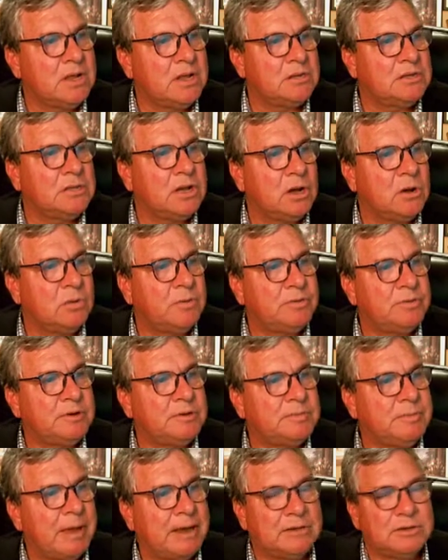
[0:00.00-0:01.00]
So with
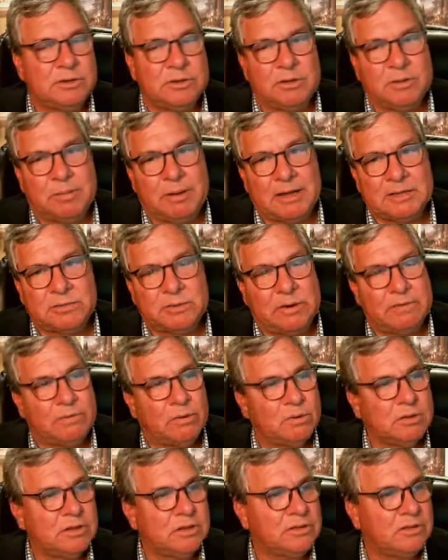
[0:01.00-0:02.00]
respect to the plus wave
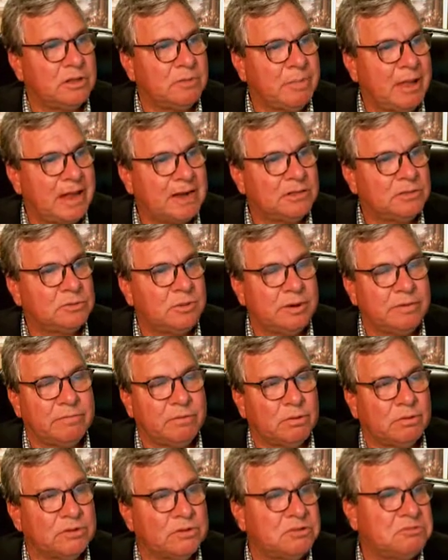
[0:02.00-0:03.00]
voltage and the minus wave
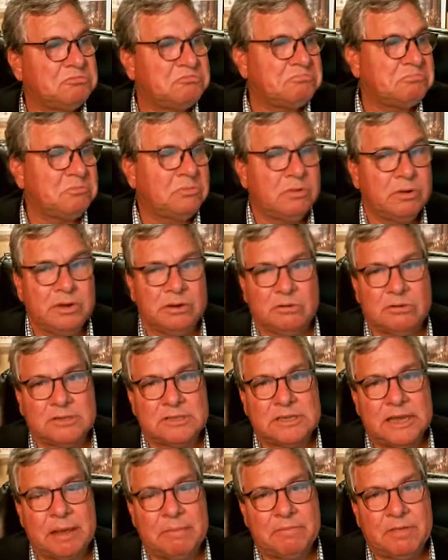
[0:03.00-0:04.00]
voltage, we can do the
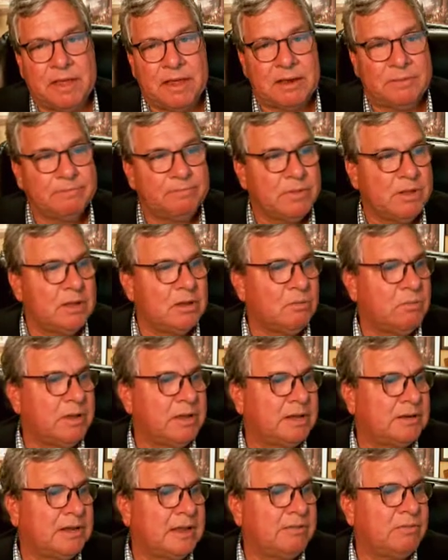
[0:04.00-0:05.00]
same thing. We
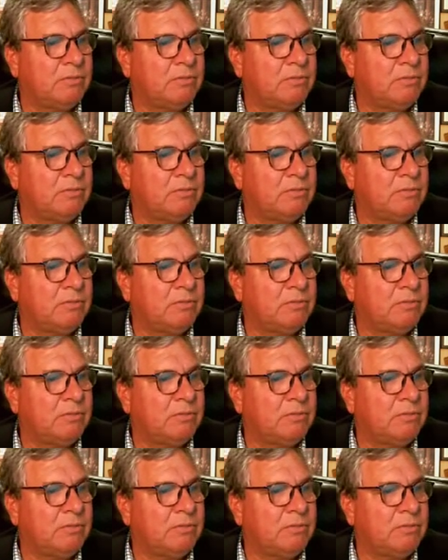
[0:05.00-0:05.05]
can take the